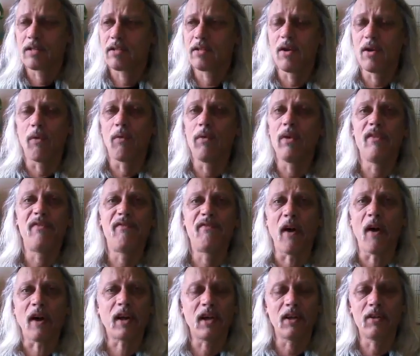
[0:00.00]
That's the only
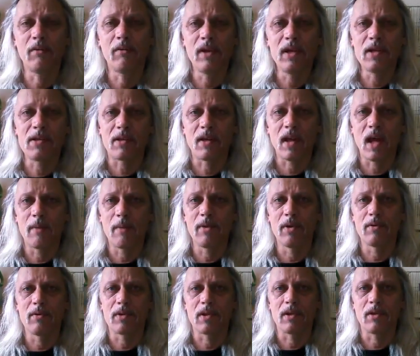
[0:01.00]
fucking reason
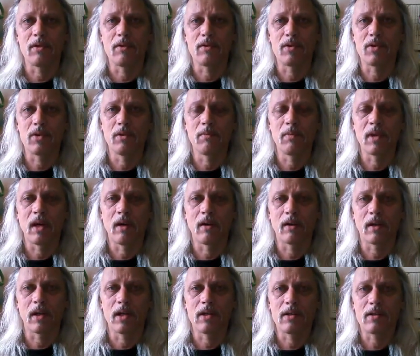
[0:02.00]
I'm using YouTube
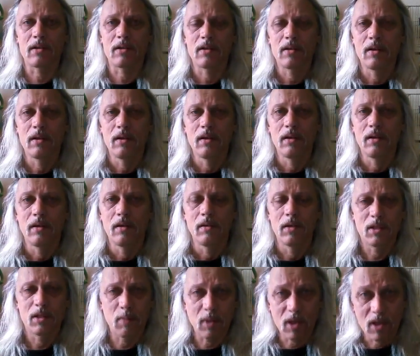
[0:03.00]
nowadays.
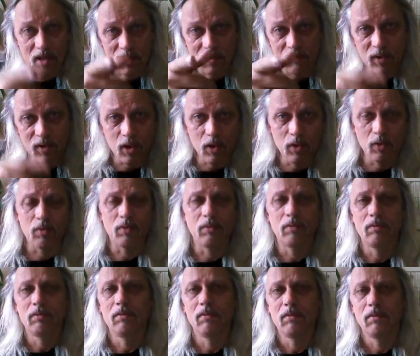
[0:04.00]
It's because of
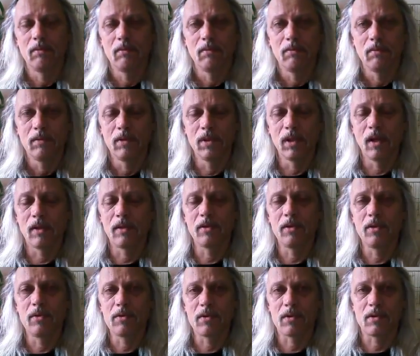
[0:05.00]
you, the
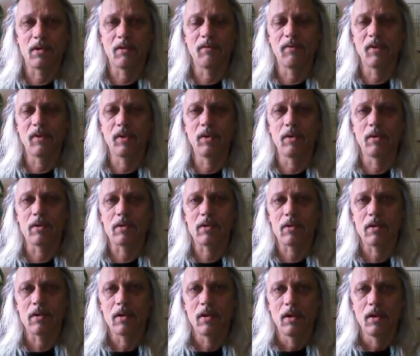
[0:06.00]
other users, the
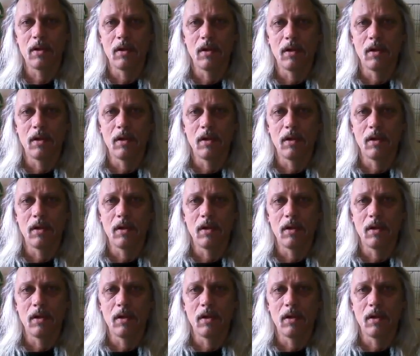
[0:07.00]
viewers.